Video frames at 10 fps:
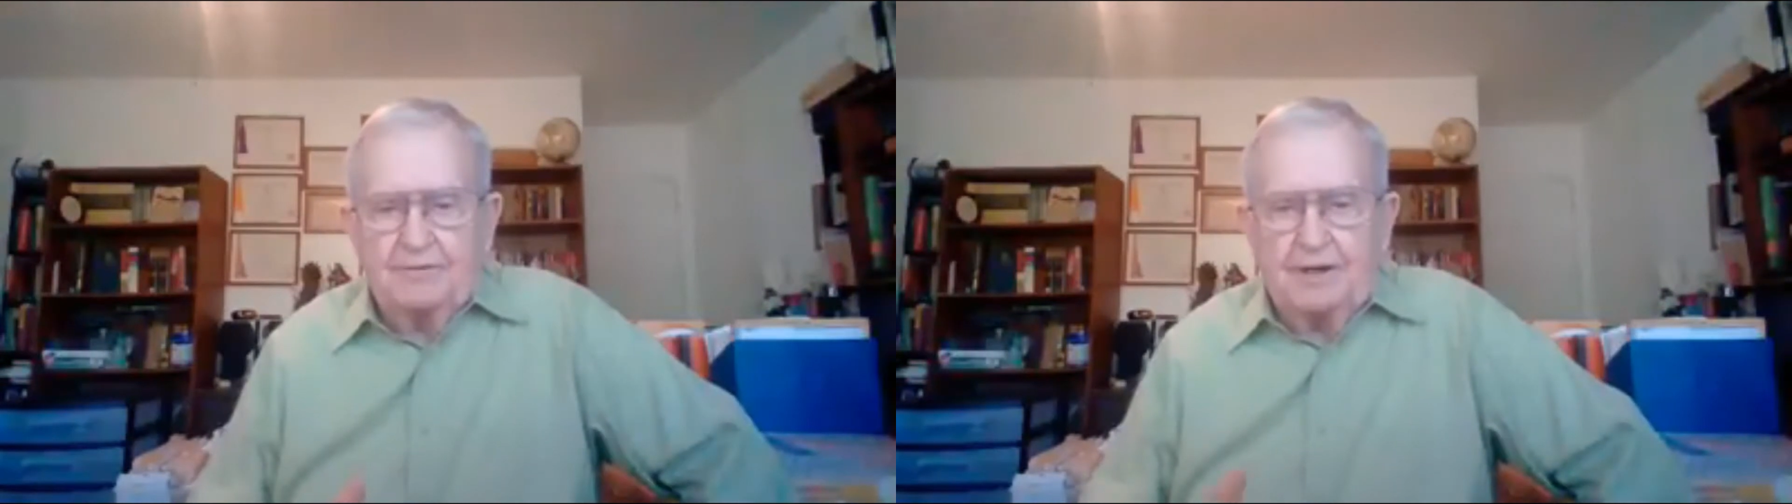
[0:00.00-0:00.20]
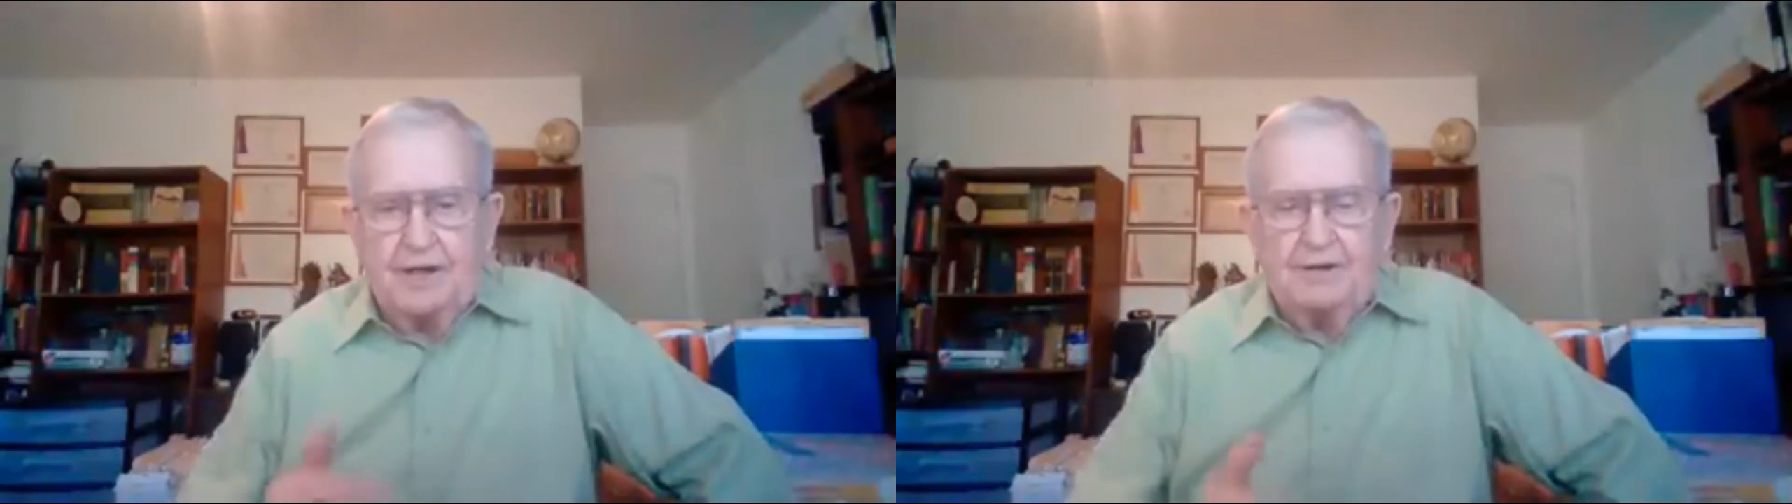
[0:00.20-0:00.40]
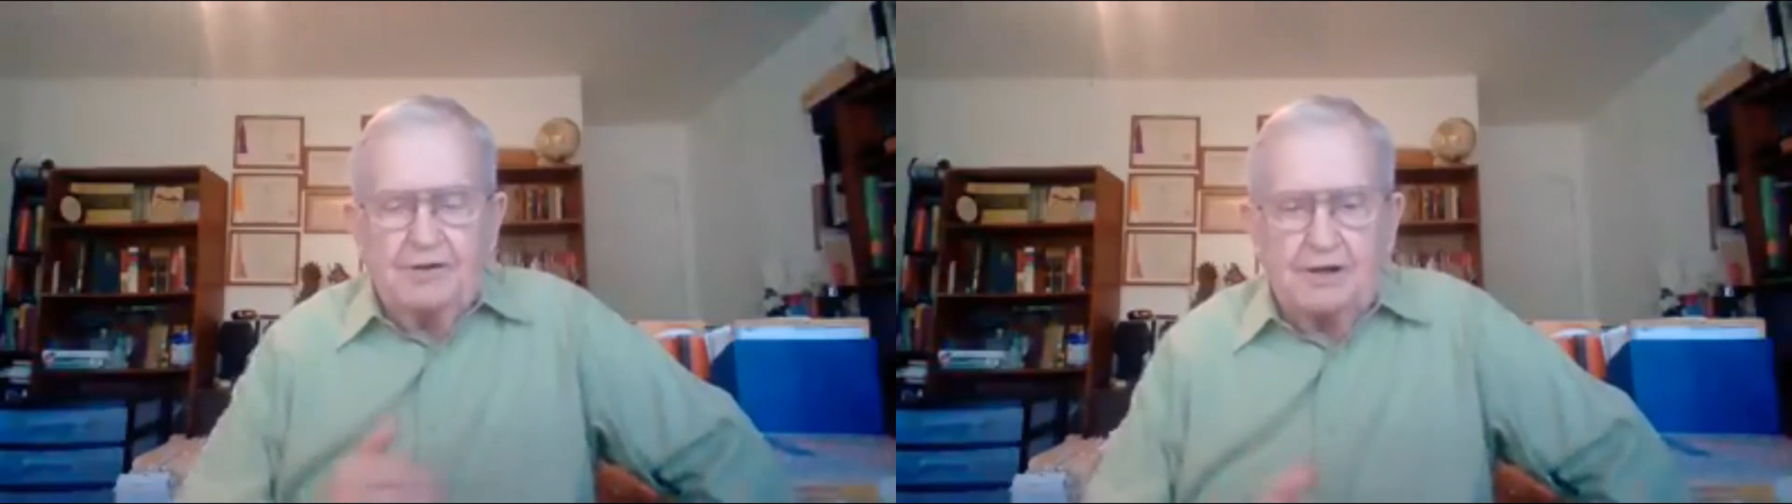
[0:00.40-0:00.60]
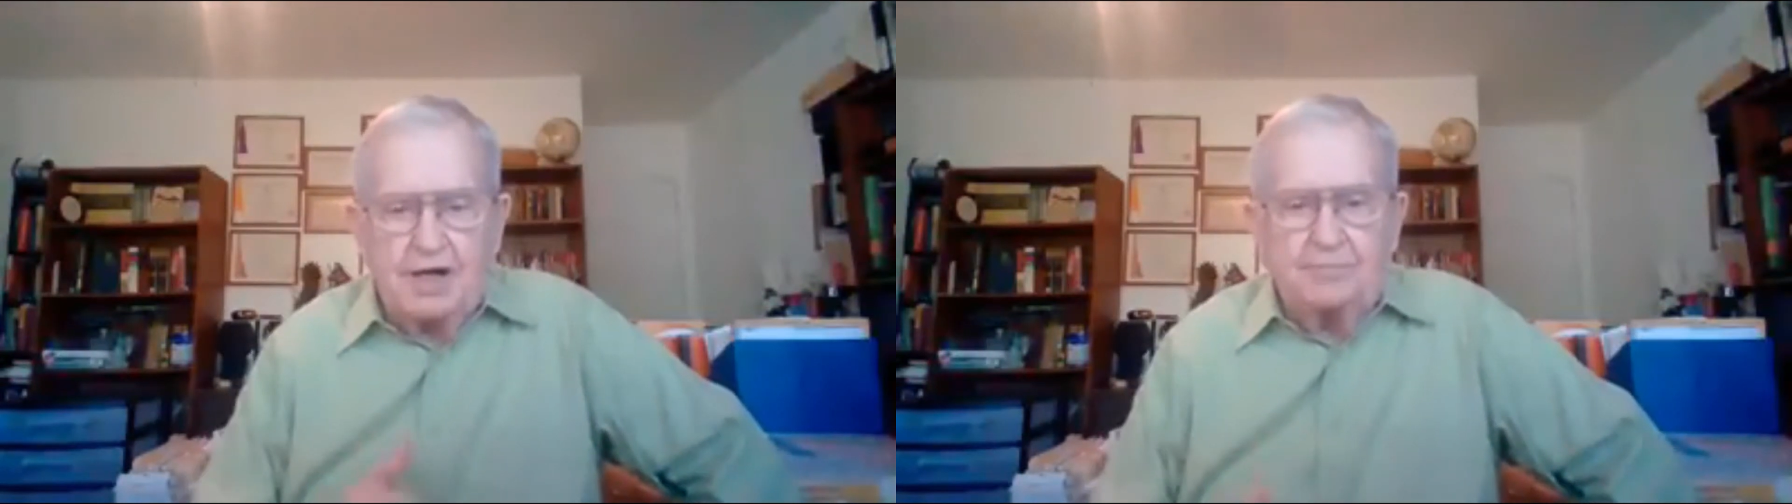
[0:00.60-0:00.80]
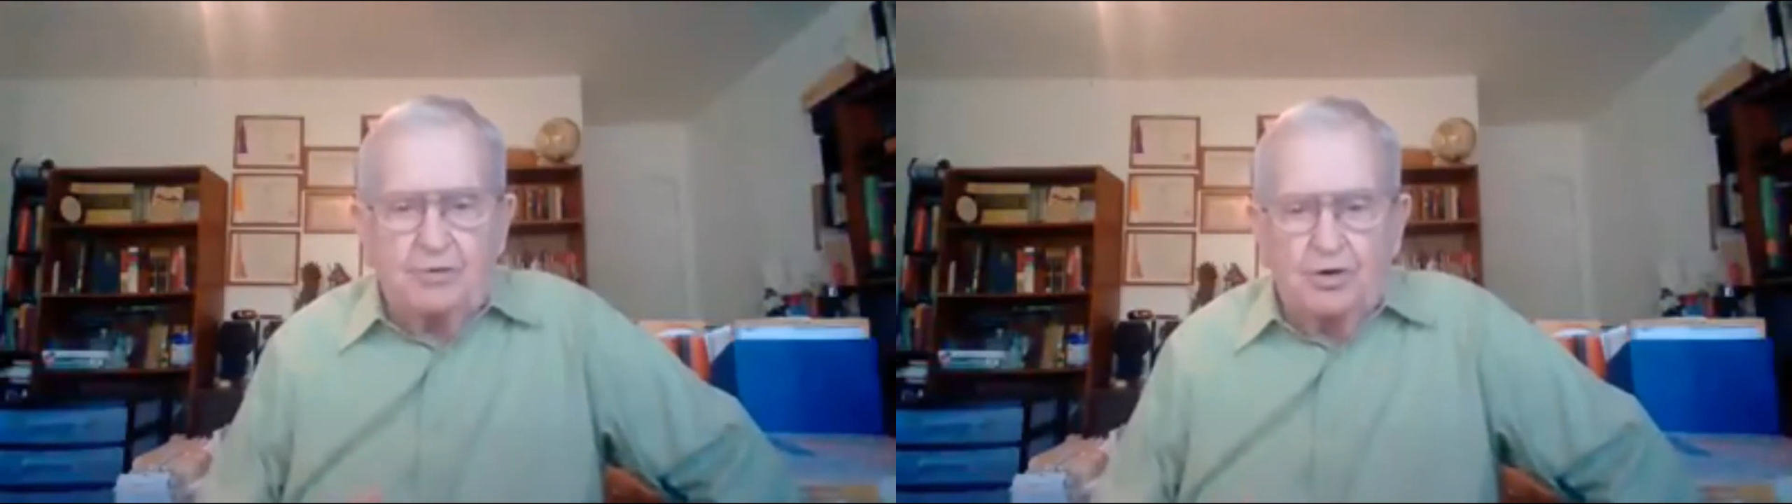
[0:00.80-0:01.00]
that in the
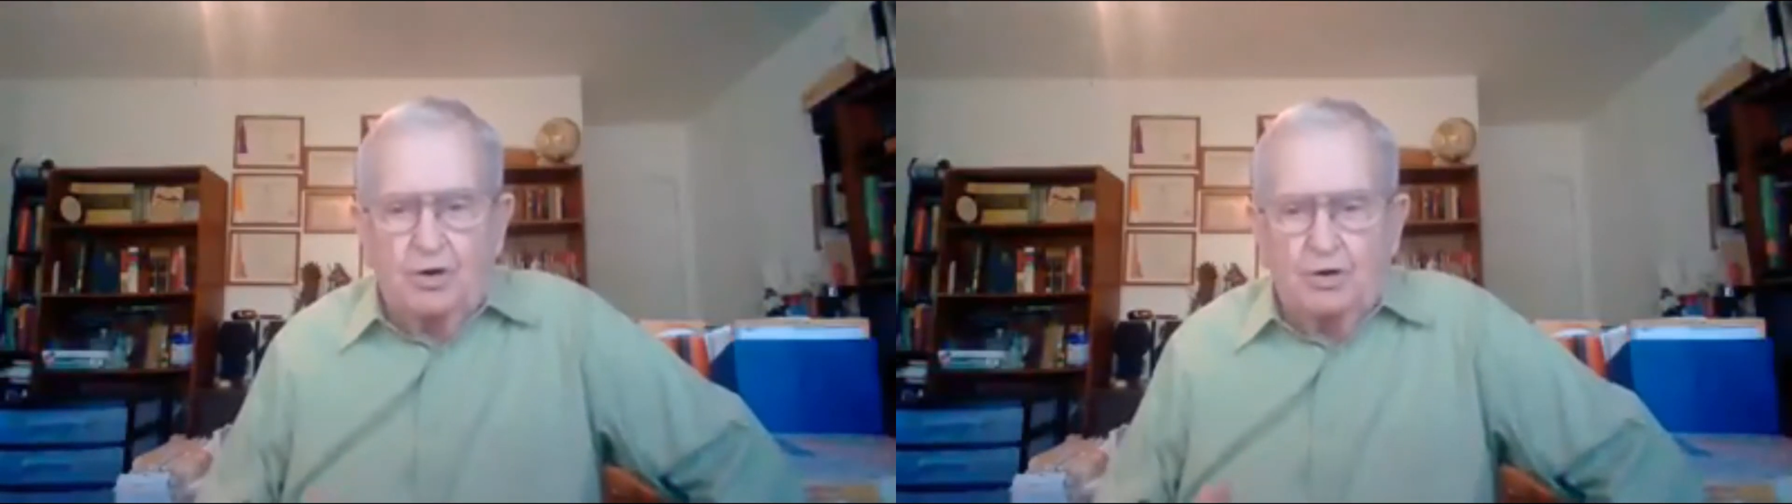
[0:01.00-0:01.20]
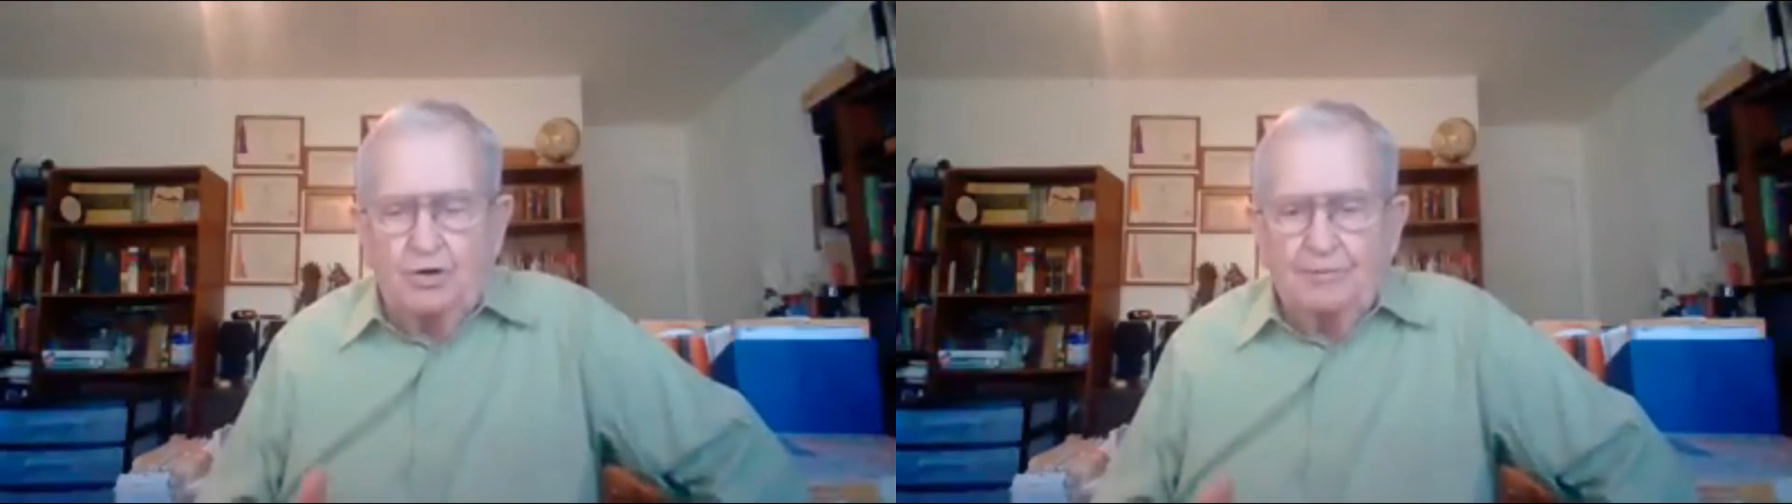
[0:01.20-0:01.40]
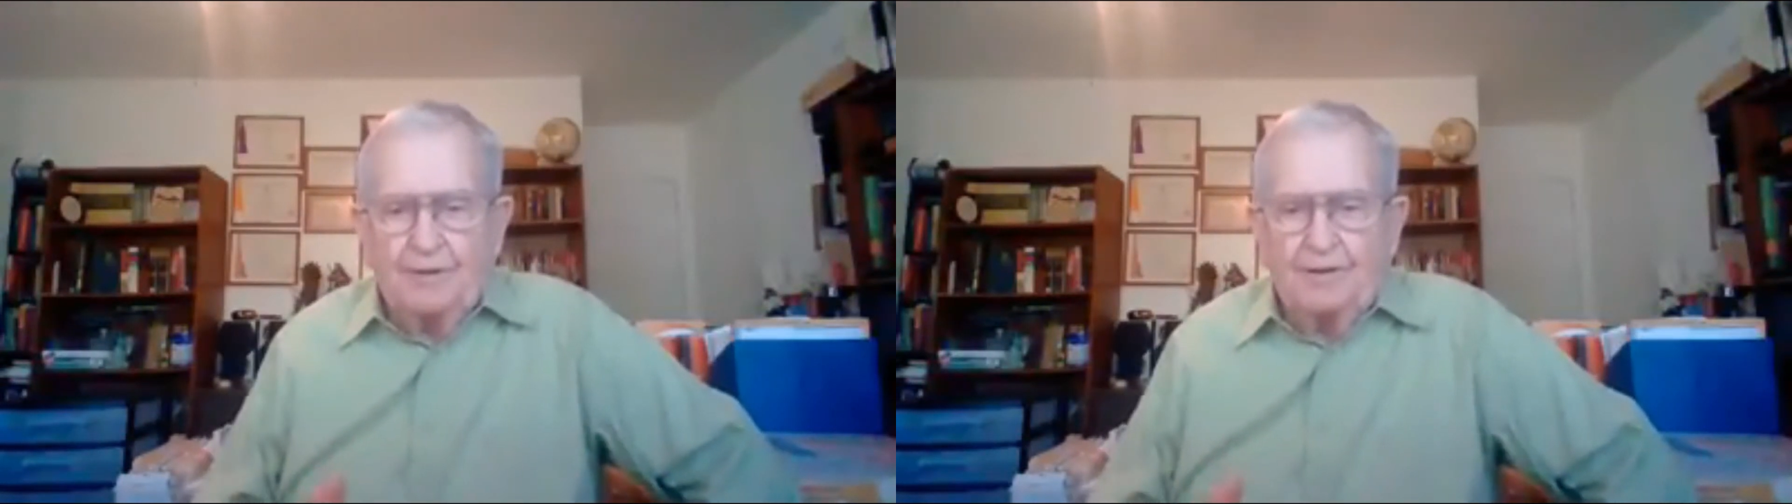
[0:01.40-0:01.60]
Hebrew,